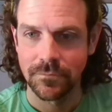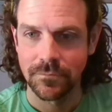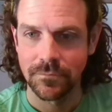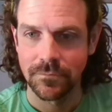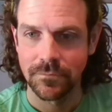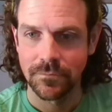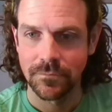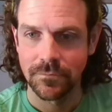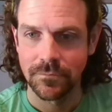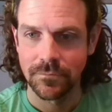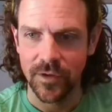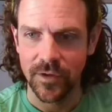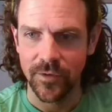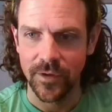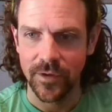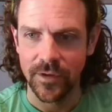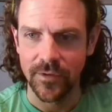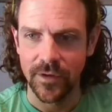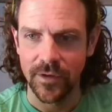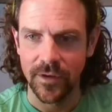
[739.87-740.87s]
If you want to talk to
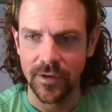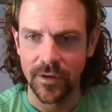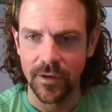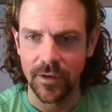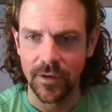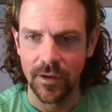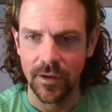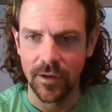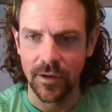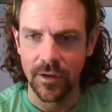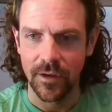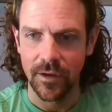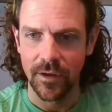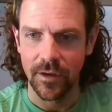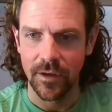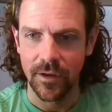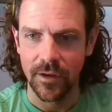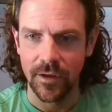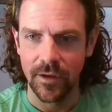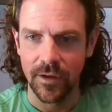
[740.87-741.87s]
Charlie about, you
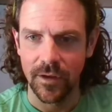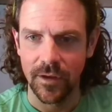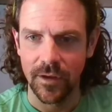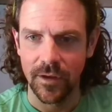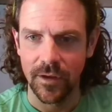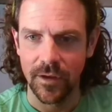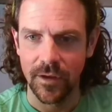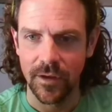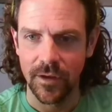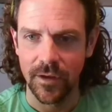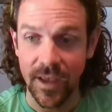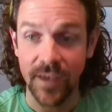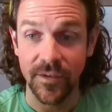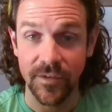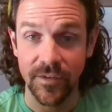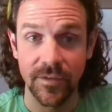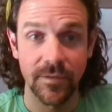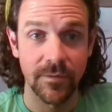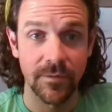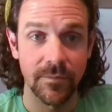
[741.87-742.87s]
want to talk to,
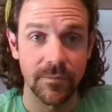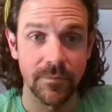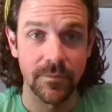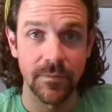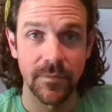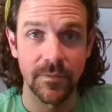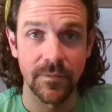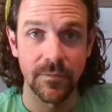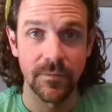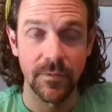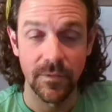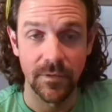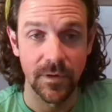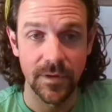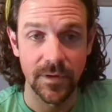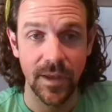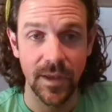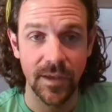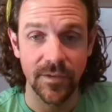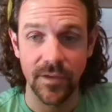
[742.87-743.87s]
yes,
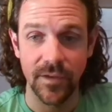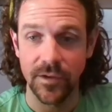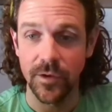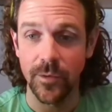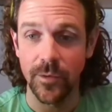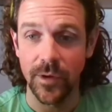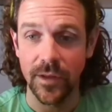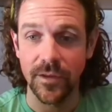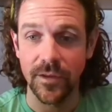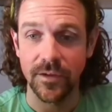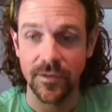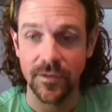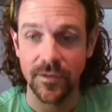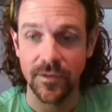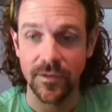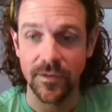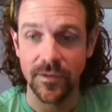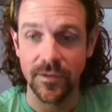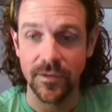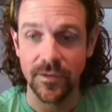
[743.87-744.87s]
I do want to talk to
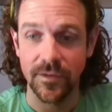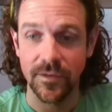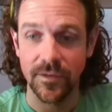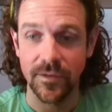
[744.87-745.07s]
Vox Day.